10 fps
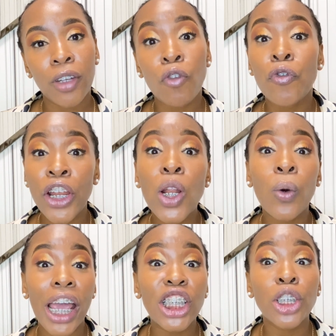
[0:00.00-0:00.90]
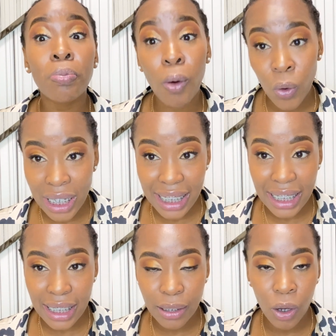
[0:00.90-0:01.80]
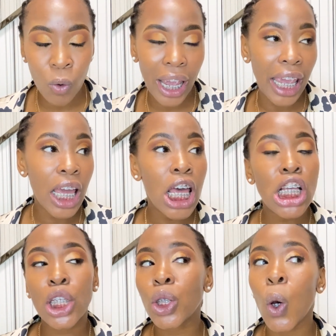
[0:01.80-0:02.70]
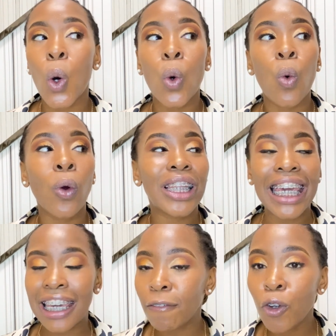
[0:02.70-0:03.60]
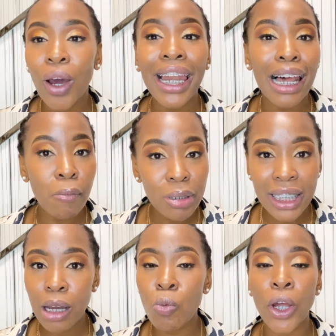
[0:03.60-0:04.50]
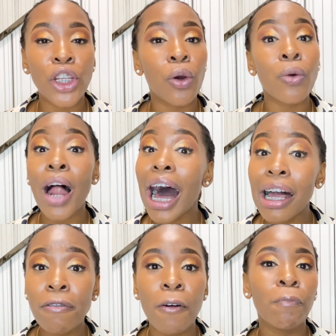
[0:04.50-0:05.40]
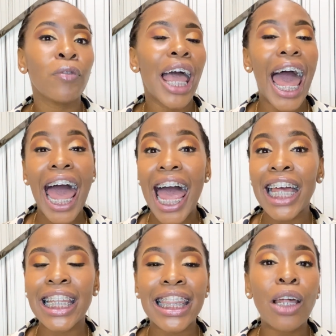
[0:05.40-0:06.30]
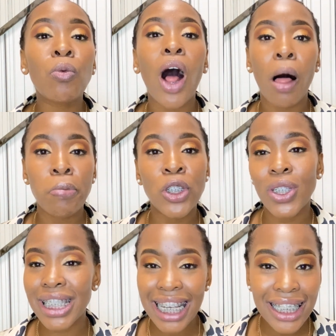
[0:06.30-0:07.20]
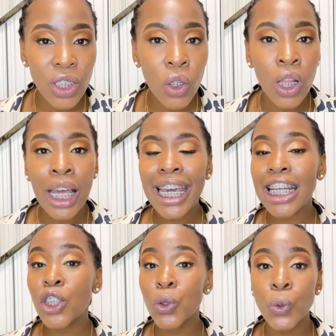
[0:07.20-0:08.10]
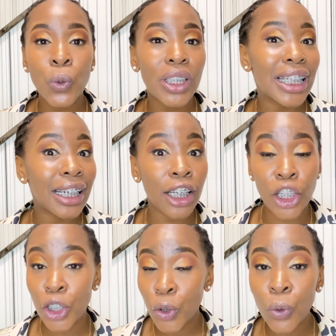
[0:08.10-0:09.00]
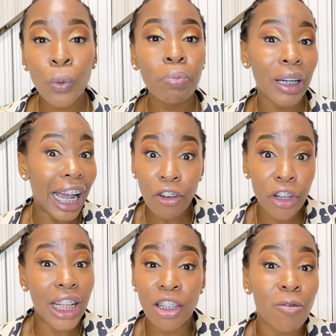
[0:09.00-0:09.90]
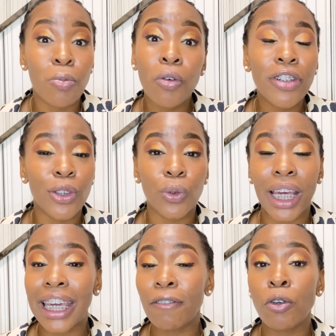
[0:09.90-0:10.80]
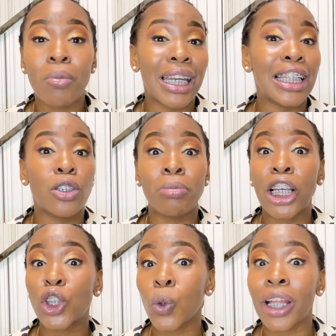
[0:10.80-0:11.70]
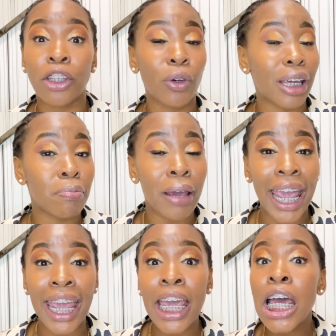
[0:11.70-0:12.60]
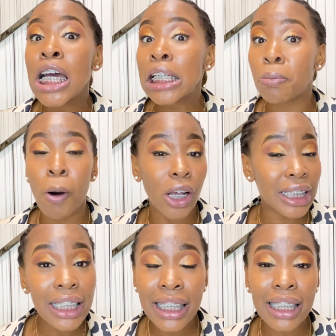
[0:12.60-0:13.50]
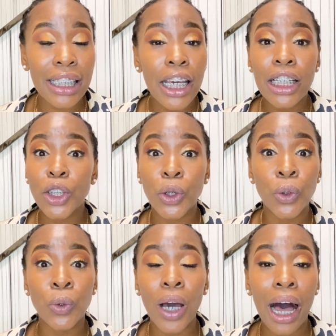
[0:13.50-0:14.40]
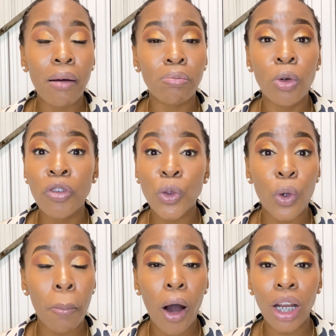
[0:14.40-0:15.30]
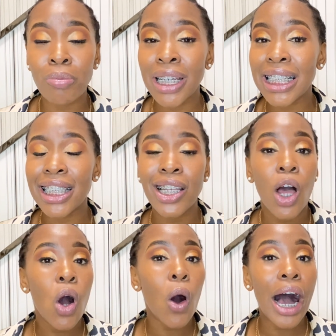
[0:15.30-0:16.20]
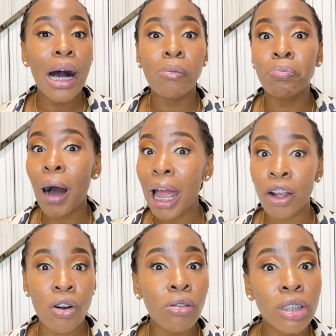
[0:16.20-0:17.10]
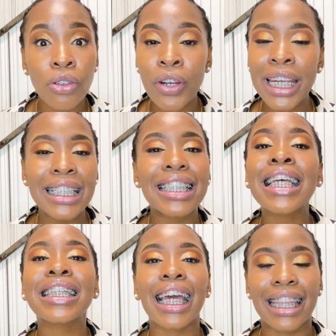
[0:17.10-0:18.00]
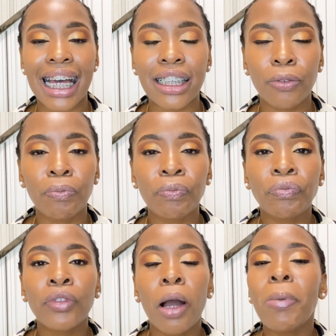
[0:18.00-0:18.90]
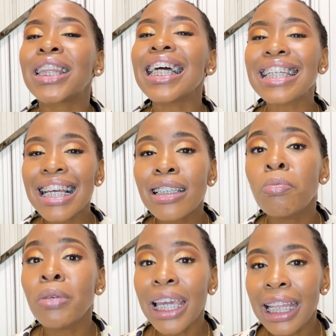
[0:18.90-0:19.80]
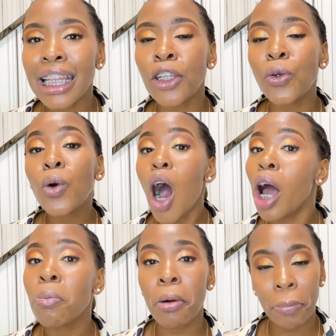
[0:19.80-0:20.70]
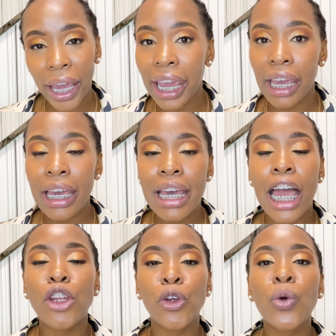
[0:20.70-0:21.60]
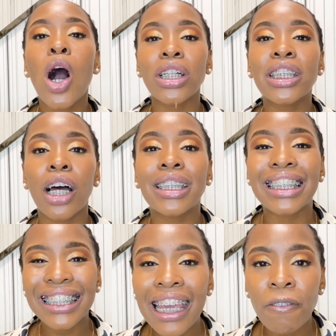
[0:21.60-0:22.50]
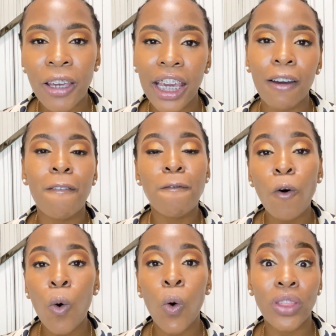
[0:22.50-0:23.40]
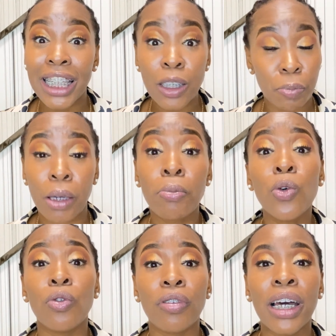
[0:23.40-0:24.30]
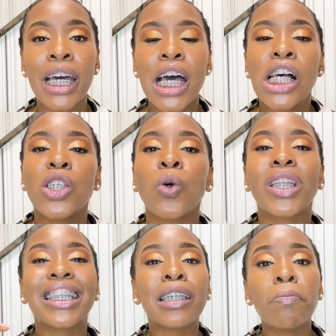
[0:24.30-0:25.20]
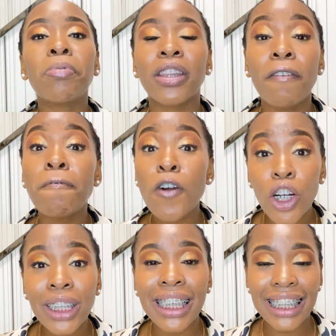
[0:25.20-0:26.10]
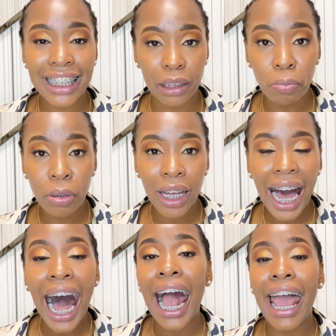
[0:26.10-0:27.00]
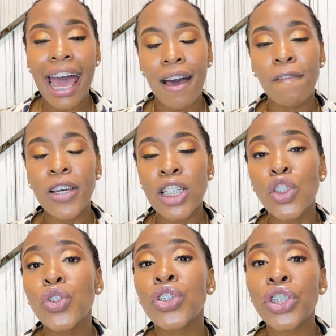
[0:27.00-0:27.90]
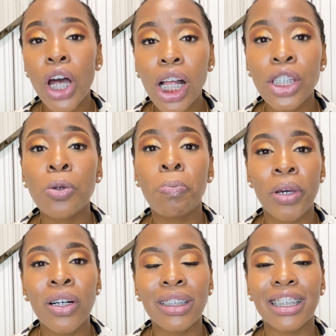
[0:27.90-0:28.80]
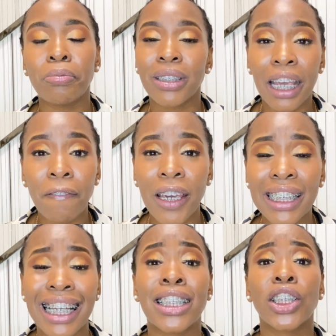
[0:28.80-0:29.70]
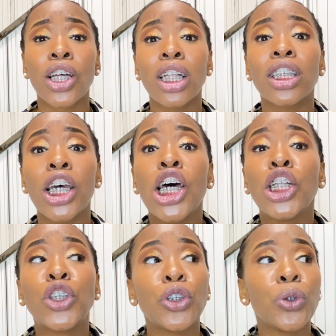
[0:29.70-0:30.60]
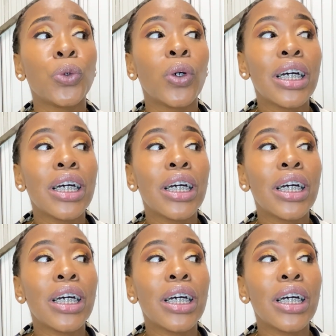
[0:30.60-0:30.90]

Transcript: relocation bonuses, okay? So they give you a lump sum when you arrive, and that will help you to settle into the new country that you've moved to. They give you money to make sure that you can pay deposits to move into apartments, buy groceries, things like that. But that doesn't mean that you can't prepare and you can't start saving for this big move. So the first tip I have is to start to build some savings and start to,